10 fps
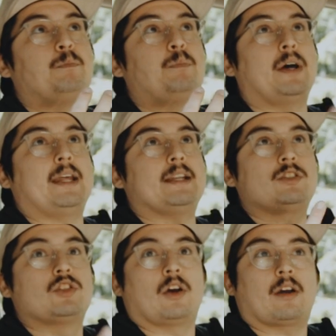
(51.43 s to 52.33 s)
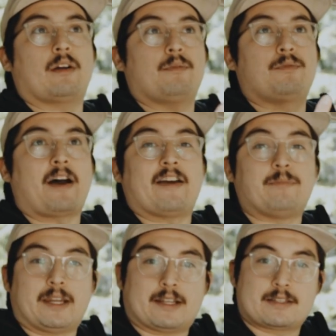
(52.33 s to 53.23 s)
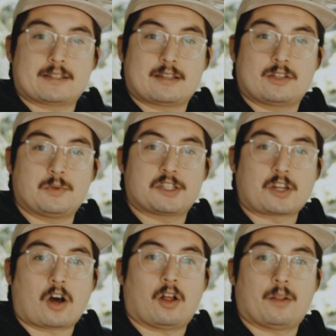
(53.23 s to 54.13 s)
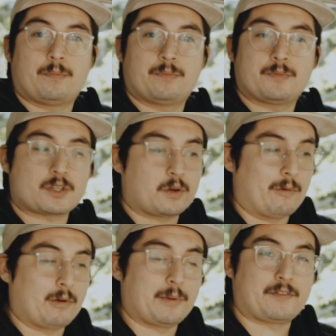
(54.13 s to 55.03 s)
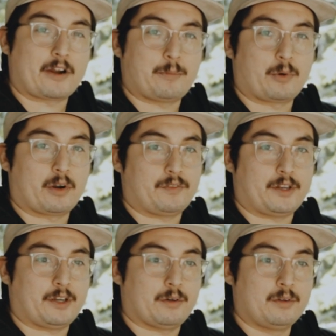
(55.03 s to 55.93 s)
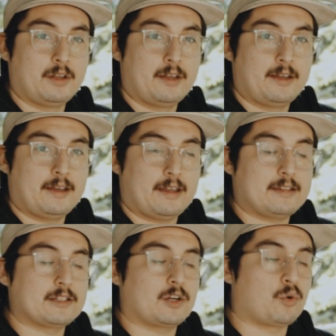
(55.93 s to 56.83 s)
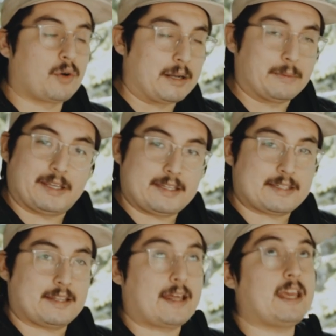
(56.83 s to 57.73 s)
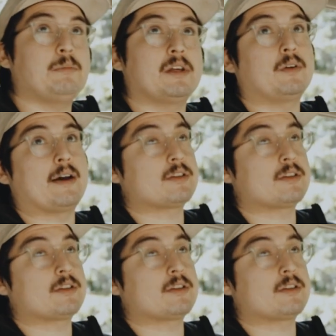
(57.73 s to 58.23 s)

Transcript: but it took 5 minutes to install, so it would have been a very boring video. It is incredibly easy. They email you out